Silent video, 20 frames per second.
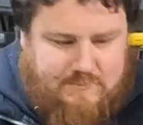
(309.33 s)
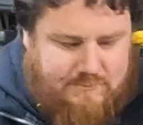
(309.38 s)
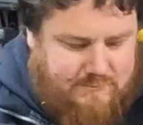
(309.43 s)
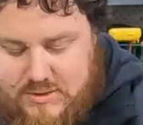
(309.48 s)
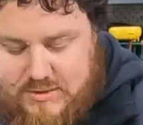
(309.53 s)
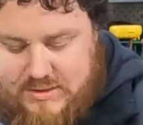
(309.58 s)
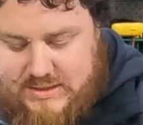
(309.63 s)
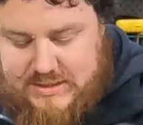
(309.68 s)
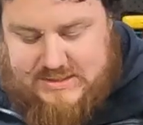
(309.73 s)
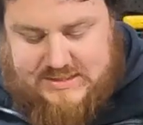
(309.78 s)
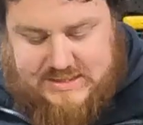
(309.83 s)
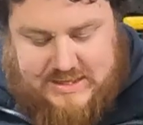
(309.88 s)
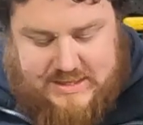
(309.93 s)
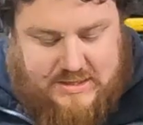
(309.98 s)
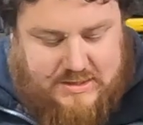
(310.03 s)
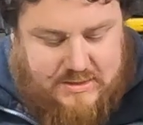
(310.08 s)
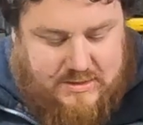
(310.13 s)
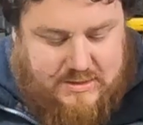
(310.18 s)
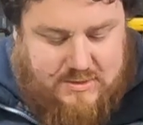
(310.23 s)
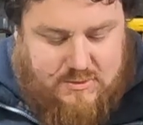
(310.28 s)
I got this
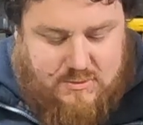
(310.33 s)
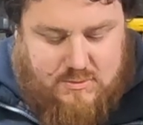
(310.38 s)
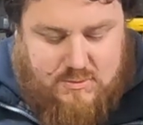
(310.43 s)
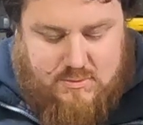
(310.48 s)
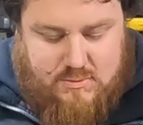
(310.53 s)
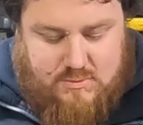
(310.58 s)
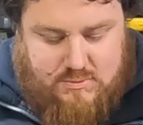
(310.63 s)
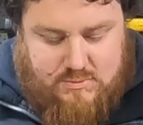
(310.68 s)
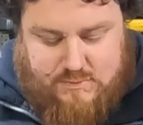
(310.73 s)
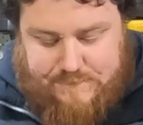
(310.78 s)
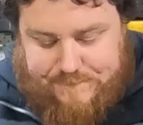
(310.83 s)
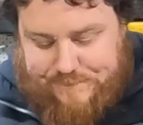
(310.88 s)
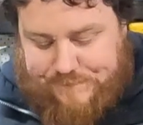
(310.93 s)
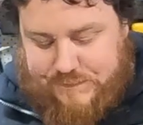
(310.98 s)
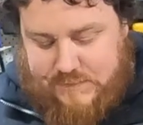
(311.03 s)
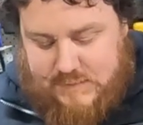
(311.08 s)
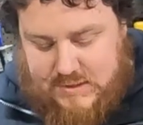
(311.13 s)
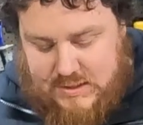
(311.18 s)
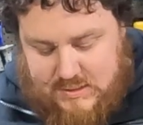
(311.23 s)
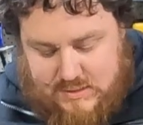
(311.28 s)
other little
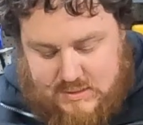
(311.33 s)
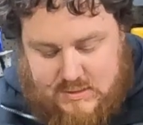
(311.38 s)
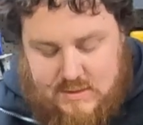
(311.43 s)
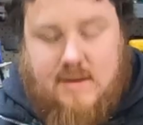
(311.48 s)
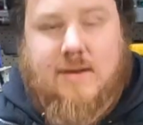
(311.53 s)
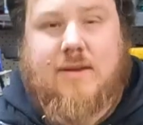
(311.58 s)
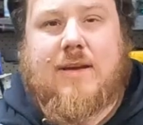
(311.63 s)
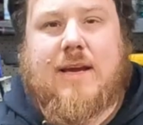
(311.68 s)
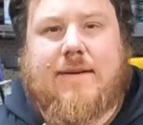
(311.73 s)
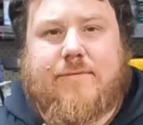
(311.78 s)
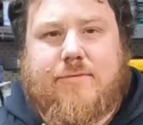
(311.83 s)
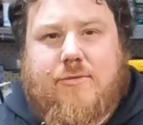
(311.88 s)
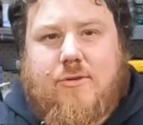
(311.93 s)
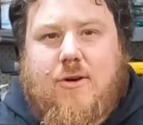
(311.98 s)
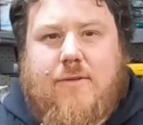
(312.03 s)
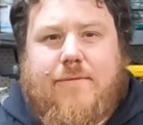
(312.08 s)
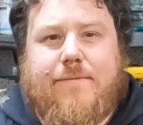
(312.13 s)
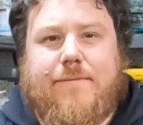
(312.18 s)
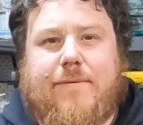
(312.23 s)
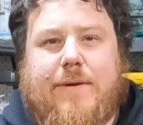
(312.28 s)

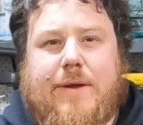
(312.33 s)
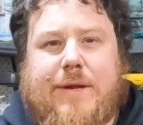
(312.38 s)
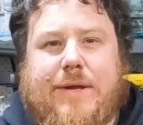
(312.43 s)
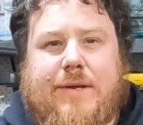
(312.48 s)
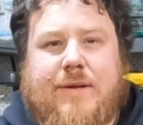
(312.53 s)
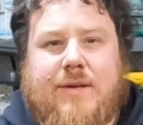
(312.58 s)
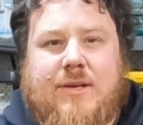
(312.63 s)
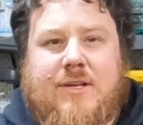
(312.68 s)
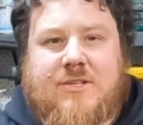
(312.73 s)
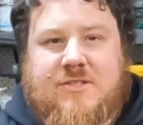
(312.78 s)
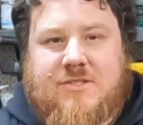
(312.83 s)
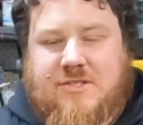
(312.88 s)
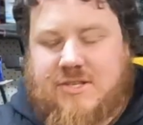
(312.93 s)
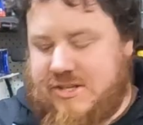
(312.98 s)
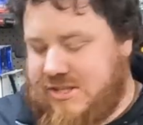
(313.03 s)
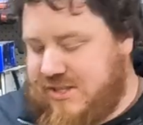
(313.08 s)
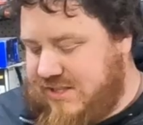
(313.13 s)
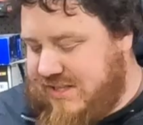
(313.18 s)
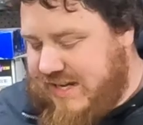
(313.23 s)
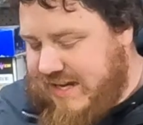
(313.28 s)
cover off.
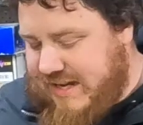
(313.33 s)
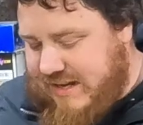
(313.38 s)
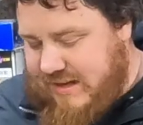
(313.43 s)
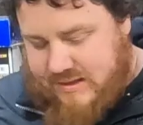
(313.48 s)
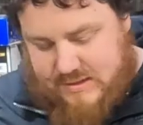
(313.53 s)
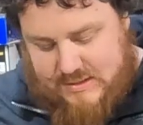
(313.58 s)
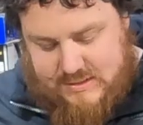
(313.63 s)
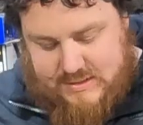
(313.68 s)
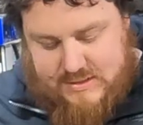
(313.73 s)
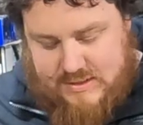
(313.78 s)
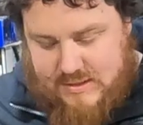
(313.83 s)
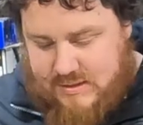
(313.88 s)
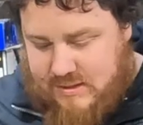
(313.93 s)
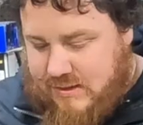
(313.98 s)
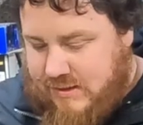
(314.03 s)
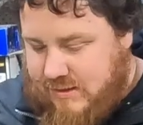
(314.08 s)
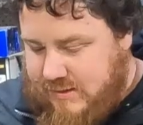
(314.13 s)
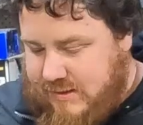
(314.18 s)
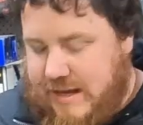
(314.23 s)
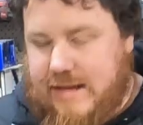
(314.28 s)
So just here,
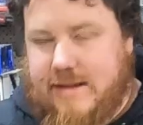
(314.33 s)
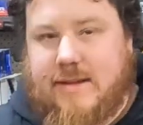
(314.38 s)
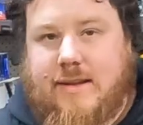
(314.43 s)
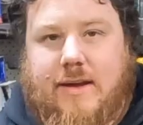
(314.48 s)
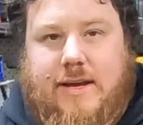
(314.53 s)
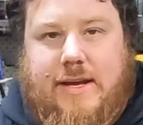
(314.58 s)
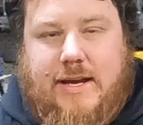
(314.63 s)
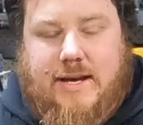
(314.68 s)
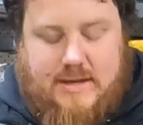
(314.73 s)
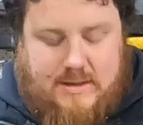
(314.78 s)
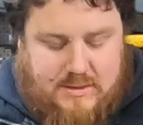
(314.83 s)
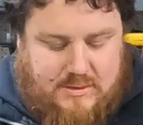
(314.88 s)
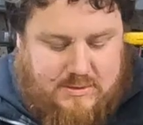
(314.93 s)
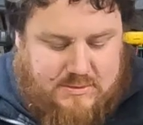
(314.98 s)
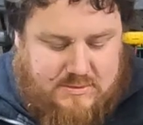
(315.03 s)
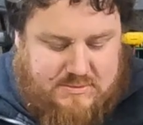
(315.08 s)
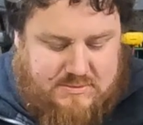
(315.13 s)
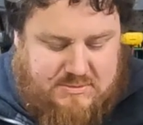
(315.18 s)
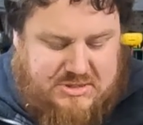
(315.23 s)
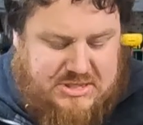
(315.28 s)
had the,
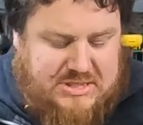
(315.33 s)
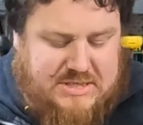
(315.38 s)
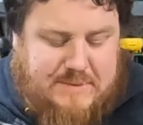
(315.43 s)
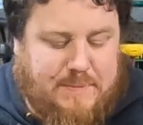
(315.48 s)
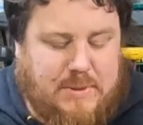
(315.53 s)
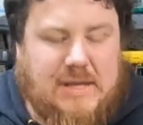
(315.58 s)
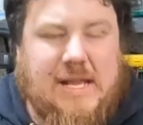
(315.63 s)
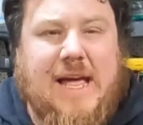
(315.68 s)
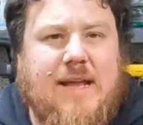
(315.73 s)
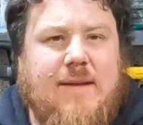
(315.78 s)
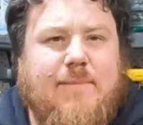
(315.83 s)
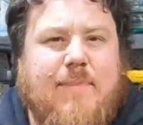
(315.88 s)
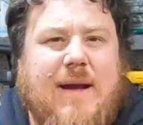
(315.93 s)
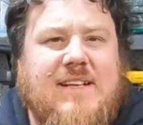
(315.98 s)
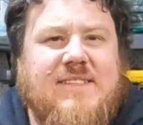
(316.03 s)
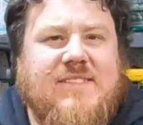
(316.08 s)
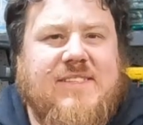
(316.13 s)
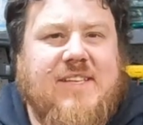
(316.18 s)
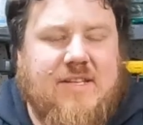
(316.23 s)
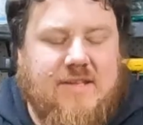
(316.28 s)
it's just a plate
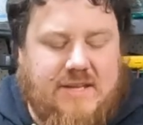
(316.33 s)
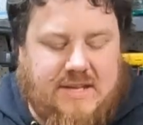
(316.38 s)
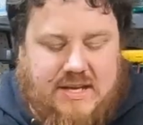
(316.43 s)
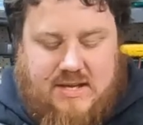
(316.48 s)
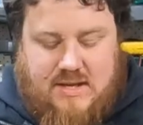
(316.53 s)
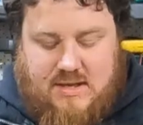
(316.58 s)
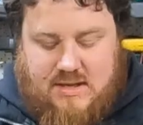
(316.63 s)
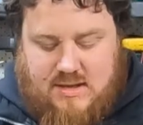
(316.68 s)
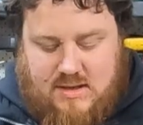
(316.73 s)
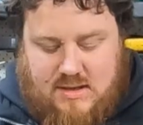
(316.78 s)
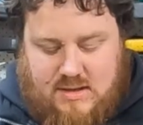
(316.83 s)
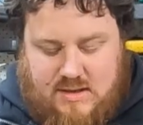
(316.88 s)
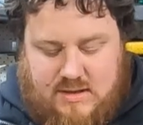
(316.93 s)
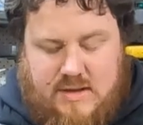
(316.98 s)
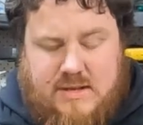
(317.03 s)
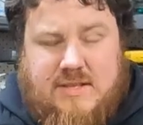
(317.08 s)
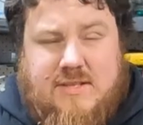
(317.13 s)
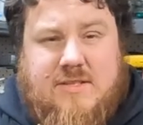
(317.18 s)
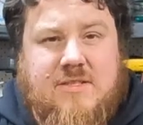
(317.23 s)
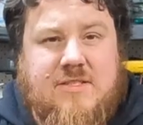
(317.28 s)
basically.
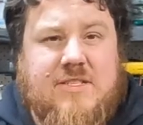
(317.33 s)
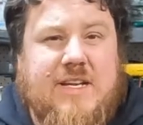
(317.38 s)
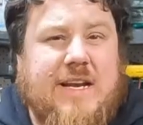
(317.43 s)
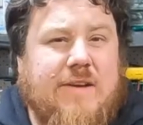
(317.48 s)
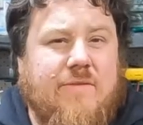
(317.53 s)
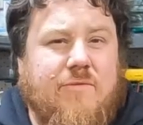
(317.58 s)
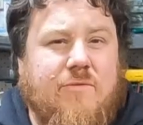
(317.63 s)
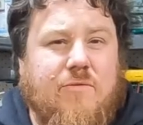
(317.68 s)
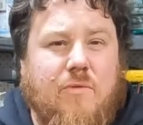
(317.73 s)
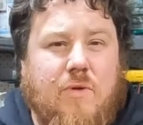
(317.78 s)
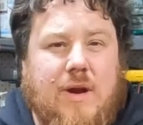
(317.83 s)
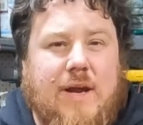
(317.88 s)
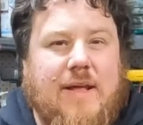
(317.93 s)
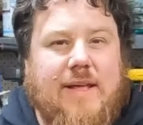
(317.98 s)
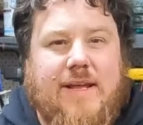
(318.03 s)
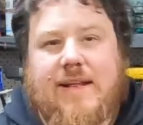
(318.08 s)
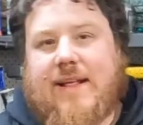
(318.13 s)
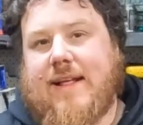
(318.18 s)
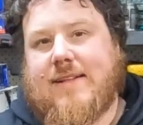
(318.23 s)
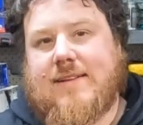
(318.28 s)
Didn't
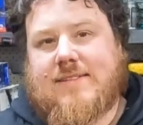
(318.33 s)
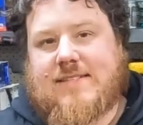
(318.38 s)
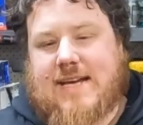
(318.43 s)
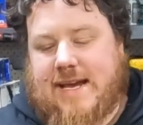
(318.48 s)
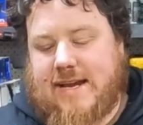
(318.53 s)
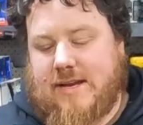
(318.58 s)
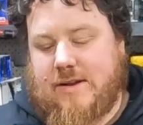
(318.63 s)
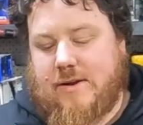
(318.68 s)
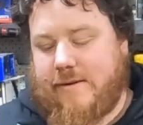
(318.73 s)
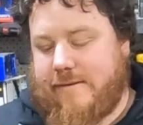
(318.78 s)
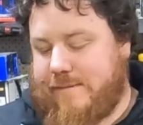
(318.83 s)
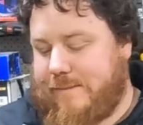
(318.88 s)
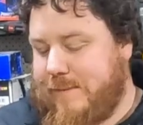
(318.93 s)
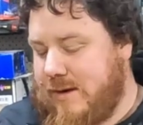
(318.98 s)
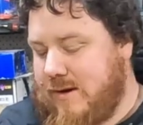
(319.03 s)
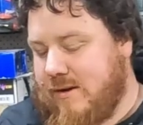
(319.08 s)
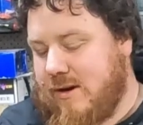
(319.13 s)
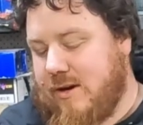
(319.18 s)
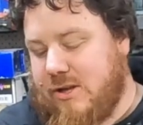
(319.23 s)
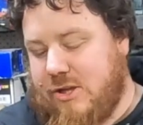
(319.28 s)
really need to take it off,
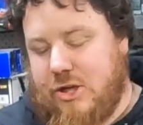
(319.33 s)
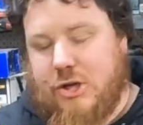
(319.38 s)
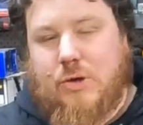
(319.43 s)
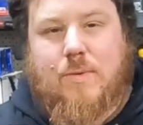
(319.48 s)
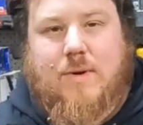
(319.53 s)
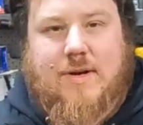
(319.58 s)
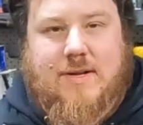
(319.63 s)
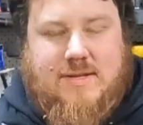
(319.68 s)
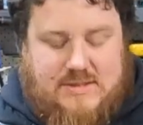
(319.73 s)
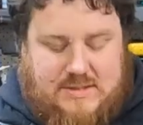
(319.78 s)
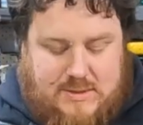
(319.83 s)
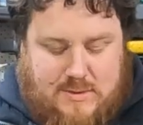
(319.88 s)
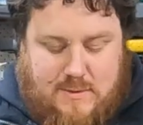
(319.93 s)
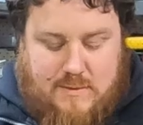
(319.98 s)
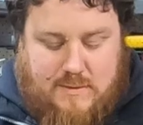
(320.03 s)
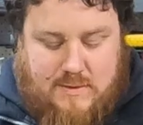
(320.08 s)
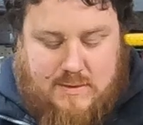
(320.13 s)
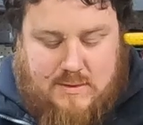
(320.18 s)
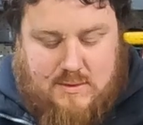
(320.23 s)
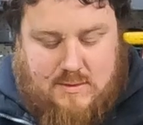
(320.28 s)
but I got a new one,
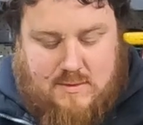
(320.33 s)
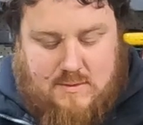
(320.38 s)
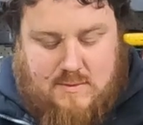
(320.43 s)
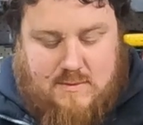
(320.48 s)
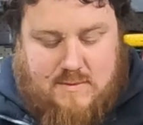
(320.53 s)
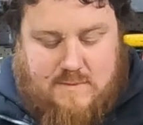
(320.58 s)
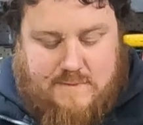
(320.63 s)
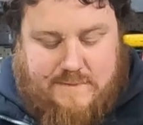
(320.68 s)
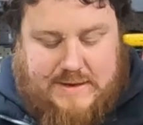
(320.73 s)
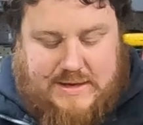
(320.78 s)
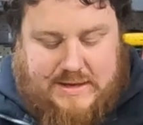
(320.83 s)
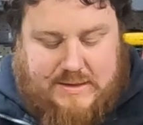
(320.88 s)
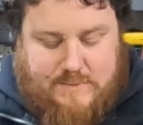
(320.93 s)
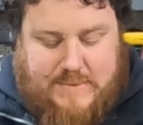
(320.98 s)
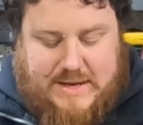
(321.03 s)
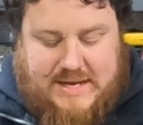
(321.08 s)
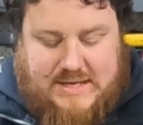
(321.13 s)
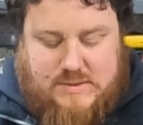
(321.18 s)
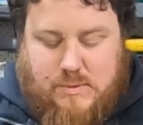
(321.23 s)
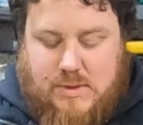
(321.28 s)
so figured
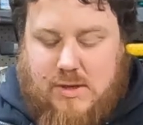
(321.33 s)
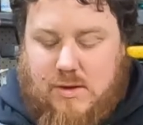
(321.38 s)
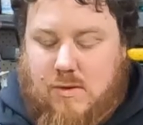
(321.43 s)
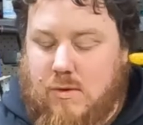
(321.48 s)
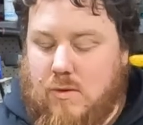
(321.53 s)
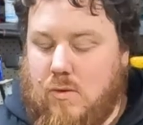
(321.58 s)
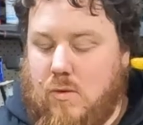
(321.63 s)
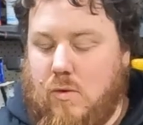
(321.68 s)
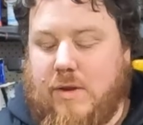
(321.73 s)
may as well.